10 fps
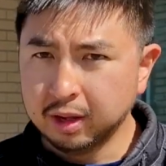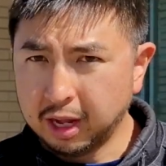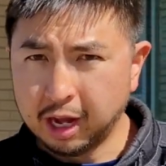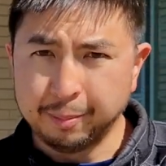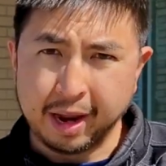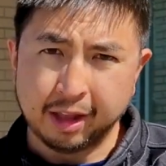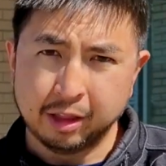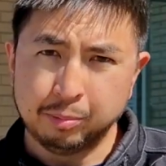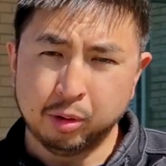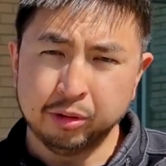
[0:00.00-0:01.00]
um, Allen
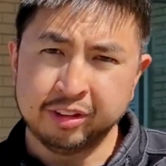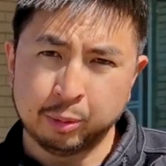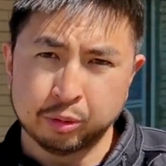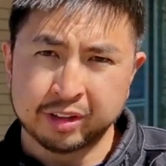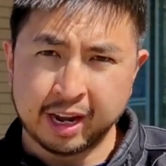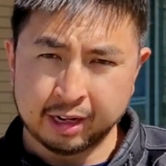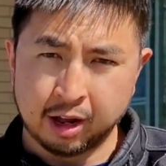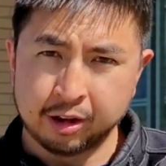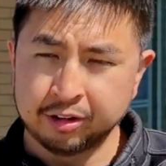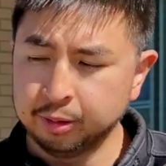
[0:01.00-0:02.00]
bolts that will tighten
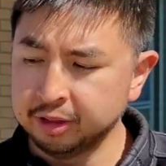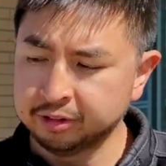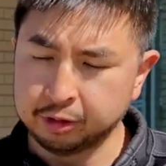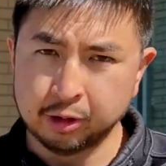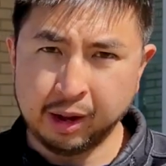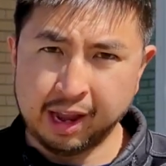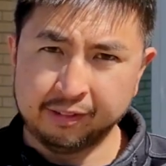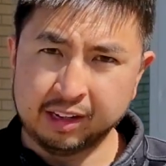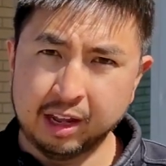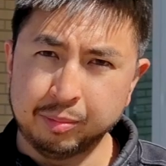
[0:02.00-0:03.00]
onto it so you don't have any
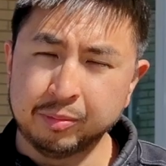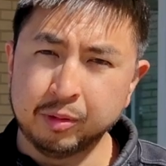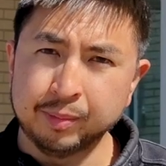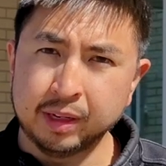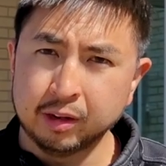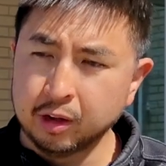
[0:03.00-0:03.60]
type of movement,